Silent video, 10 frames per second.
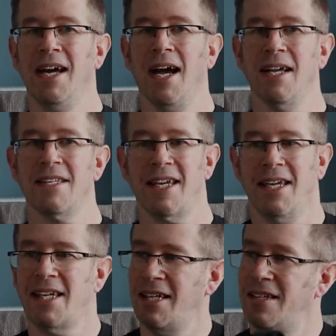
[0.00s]
and
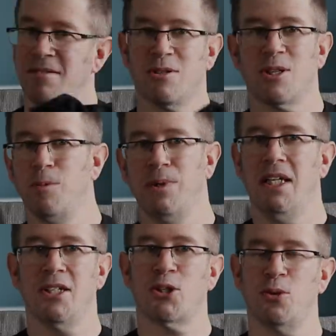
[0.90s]
take it to the
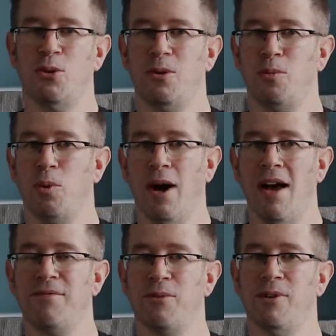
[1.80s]
beach or
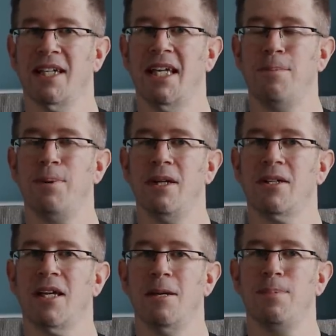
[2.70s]
wherever and keep
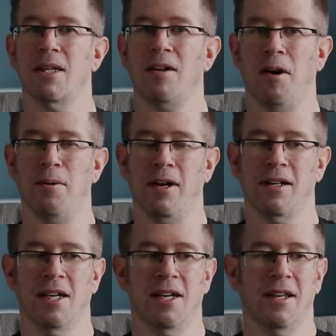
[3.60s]
it keep it going.